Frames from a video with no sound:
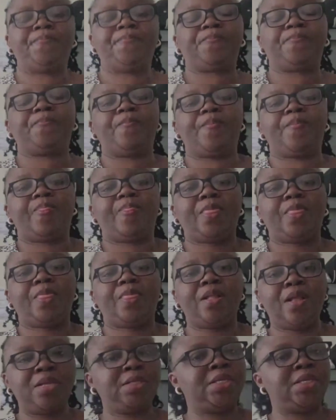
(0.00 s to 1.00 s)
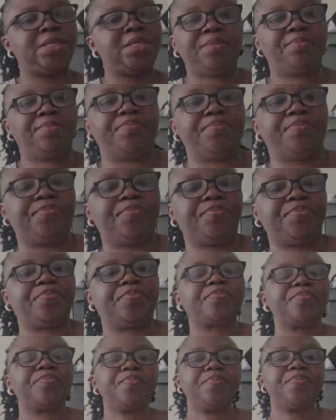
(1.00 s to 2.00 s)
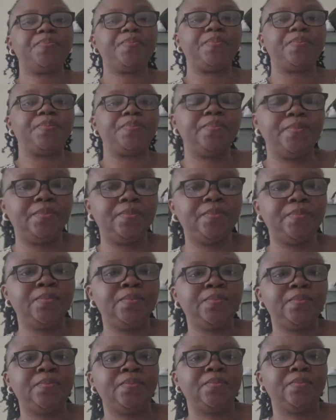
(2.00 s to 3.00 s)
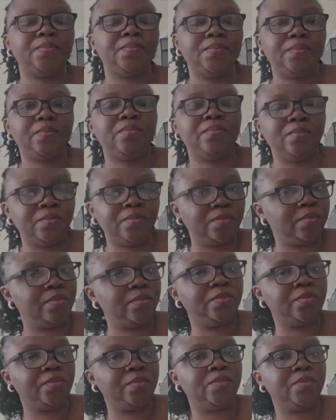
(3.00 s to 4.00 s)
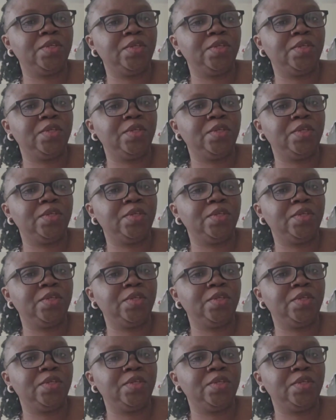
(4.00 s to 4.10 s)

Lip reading: That's a big, big, big, big, big one.